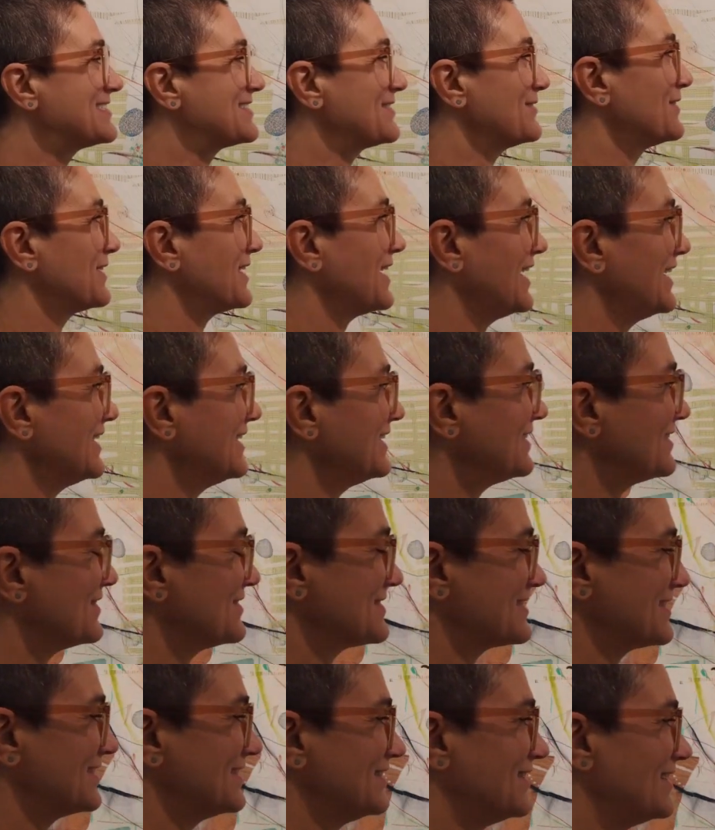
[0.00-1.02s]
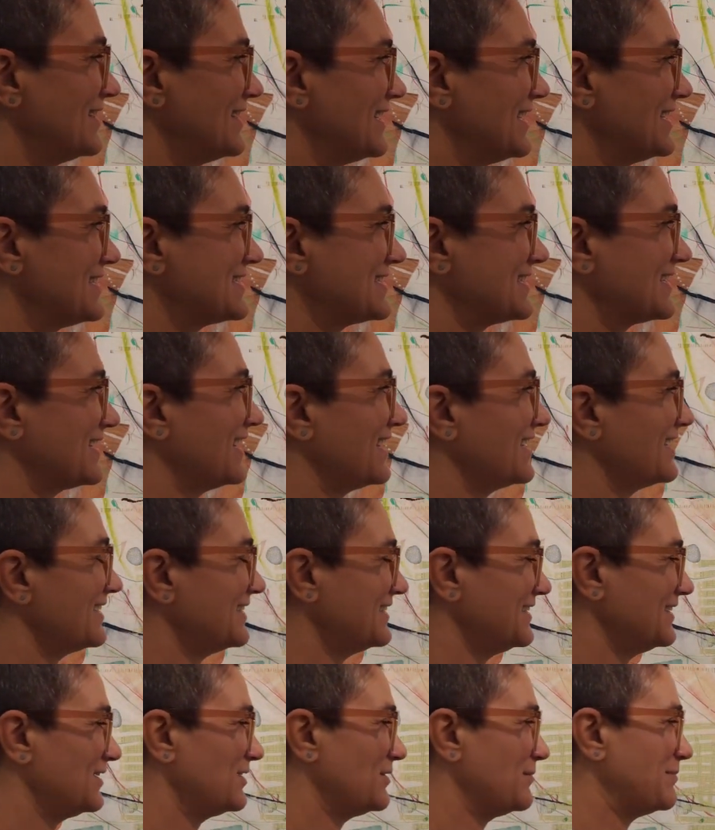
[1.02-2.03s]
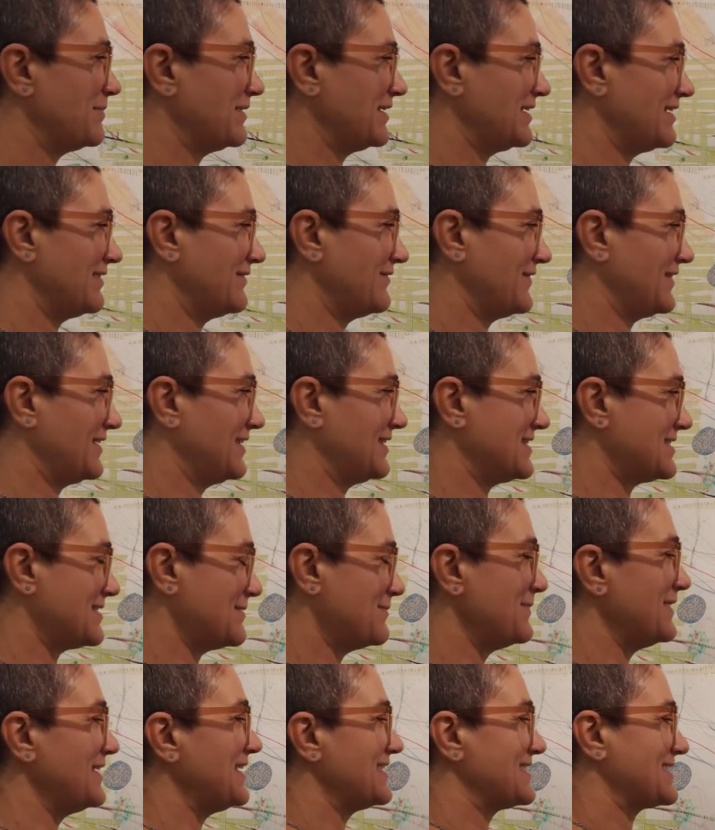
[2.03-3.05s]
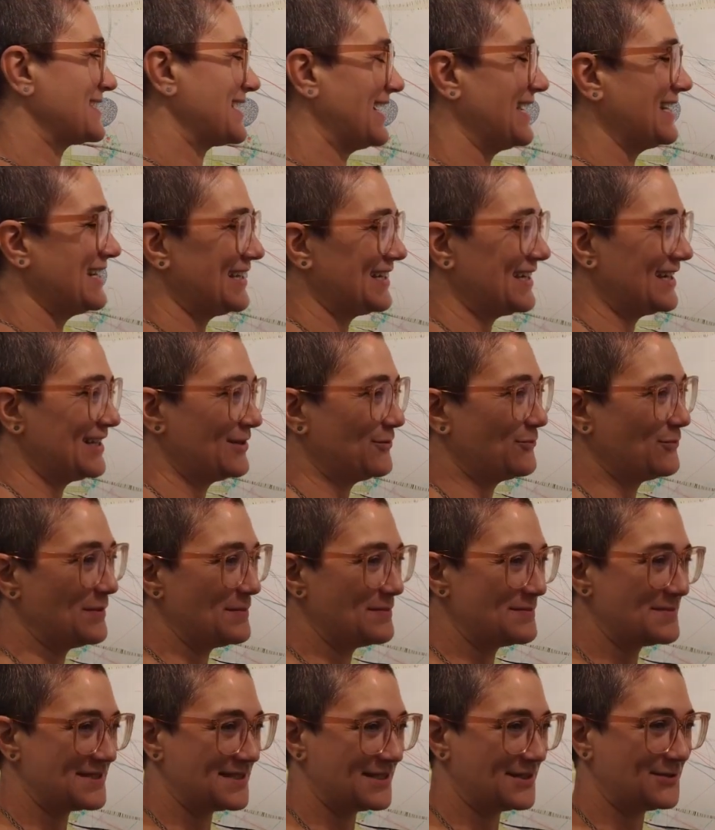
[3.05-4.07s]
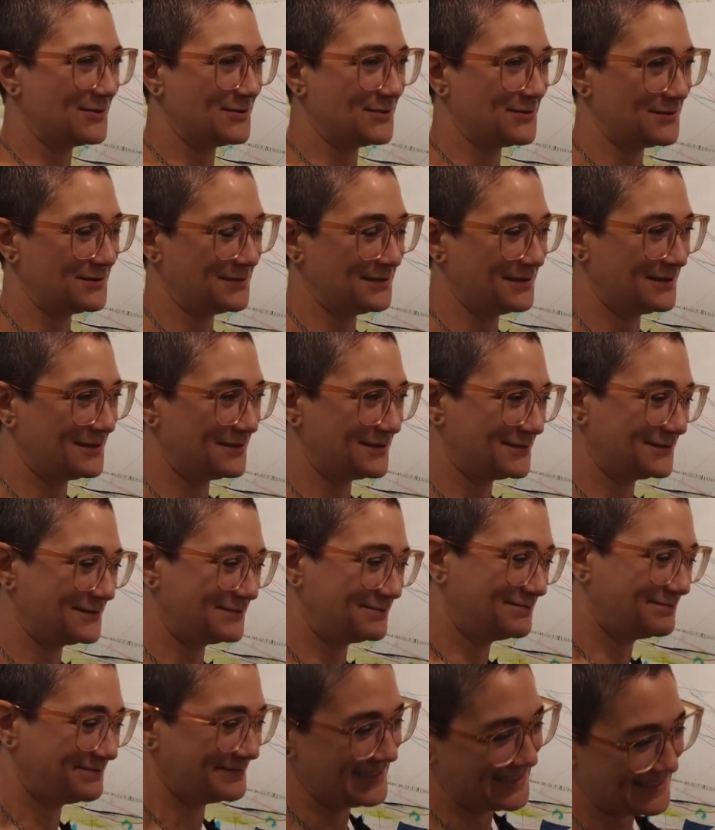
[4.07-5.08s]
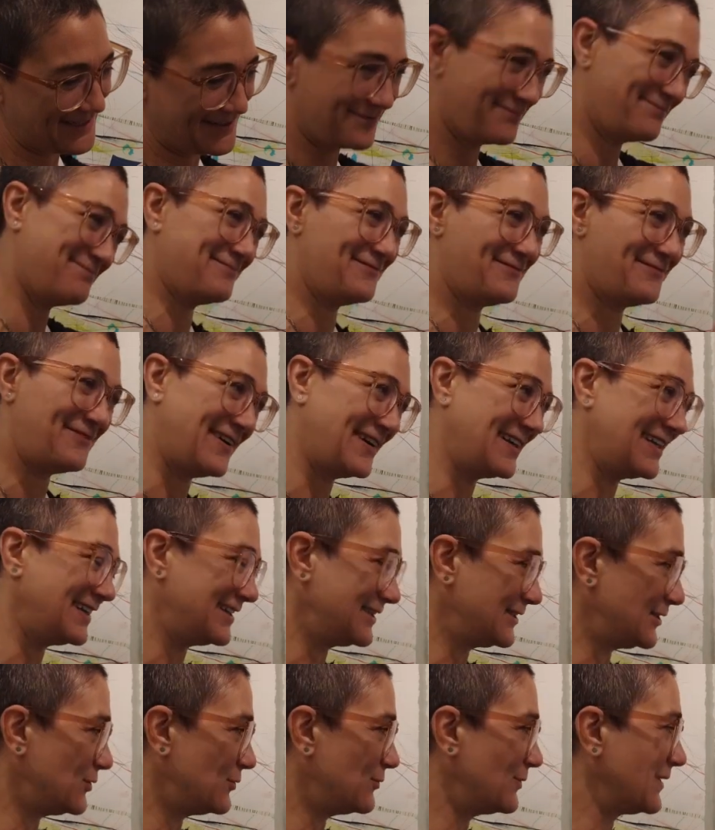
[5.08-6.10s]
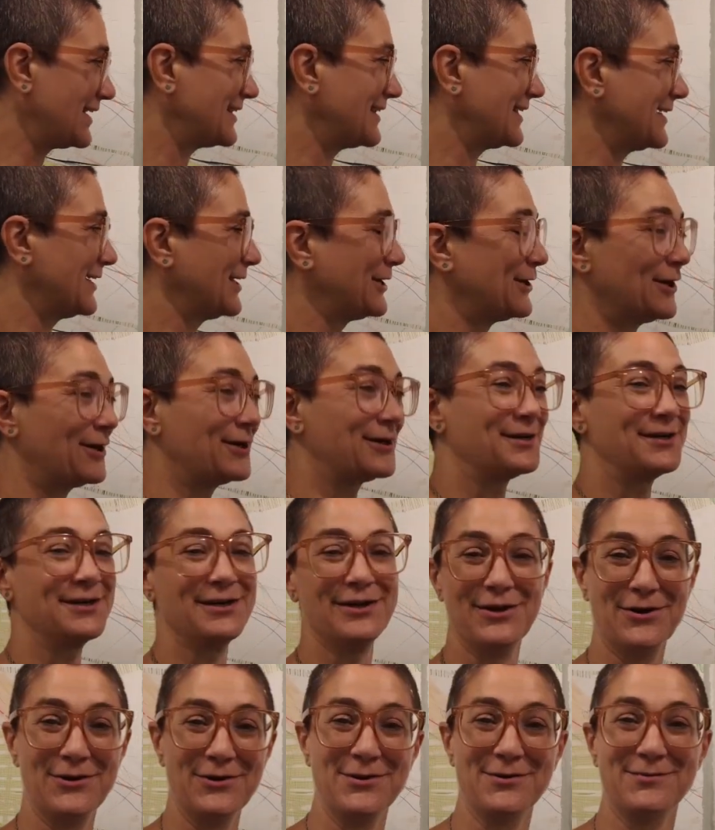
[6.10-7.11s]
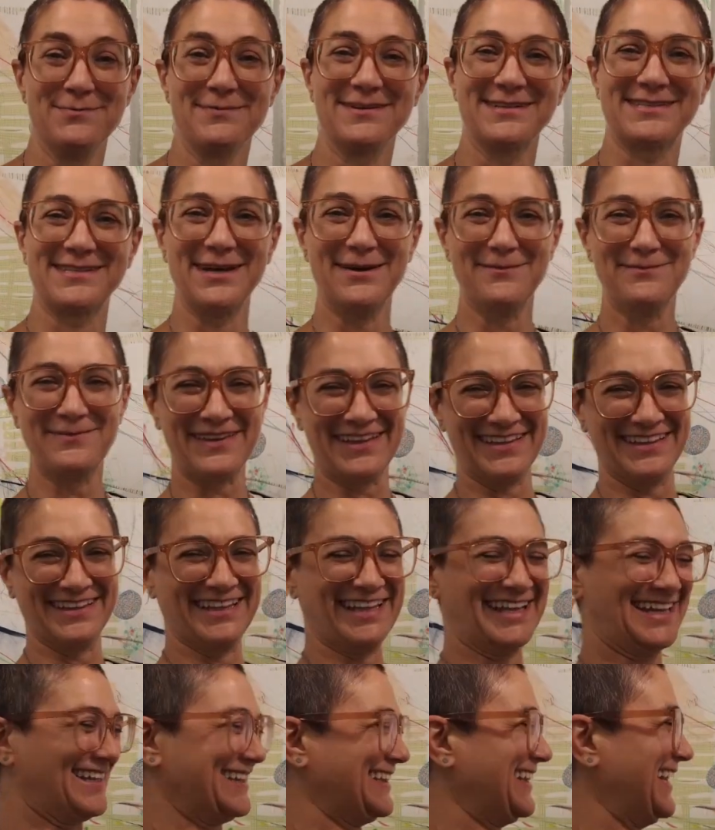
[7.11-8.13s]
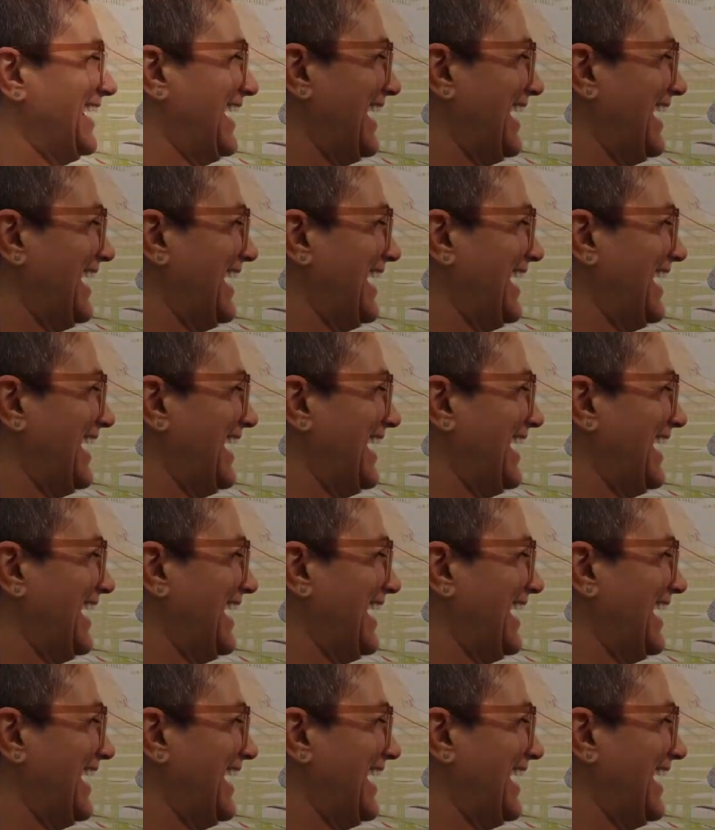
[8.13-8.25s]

so it kind of goes a lot, it's got a little bit of to me, it's kind of got a whimsical little, like funny little wink, like a garden gnome or something like